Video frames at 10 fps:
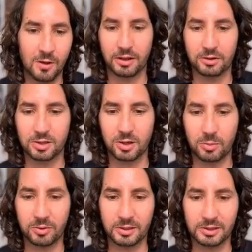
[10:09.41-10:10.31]
There's a
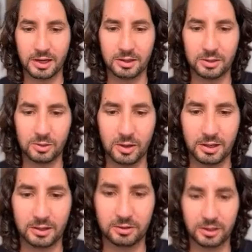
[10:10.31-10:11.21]
couple things I can do. I
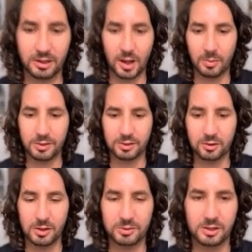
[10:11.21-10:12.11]
can click copy
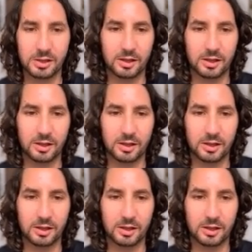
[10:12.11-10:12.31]
script